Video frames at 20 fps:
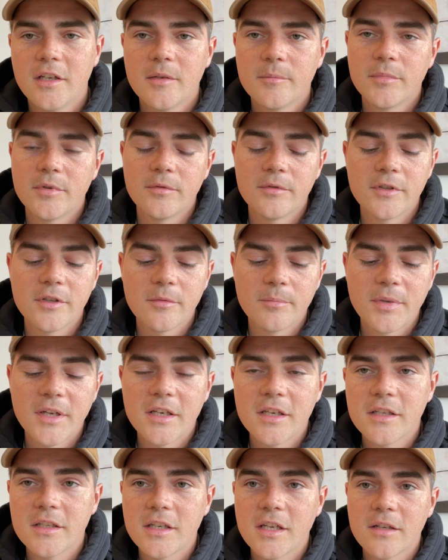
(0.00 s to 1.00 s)
But when you're
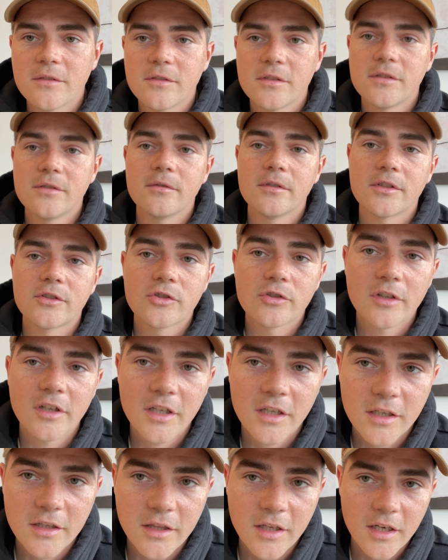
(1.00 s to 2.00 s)
bending down to do a
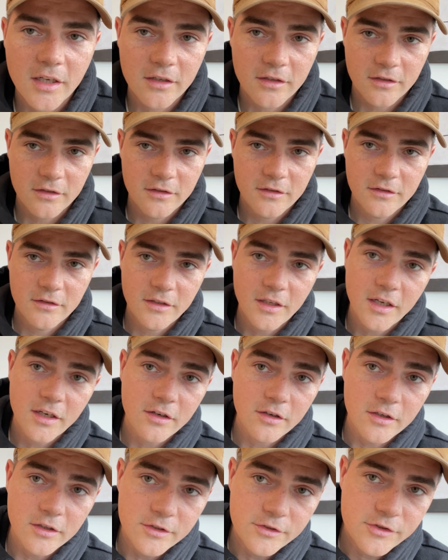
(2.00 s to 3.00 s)
trick, that
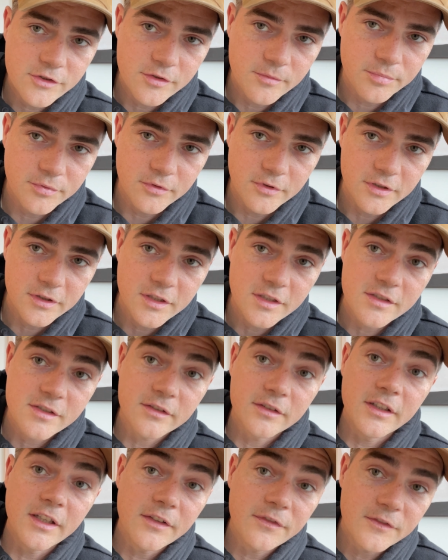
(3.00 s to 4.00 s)
arch support that's
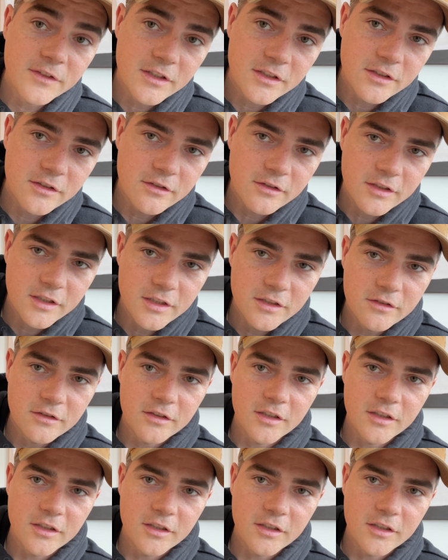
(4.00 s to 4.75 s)
lifting your heel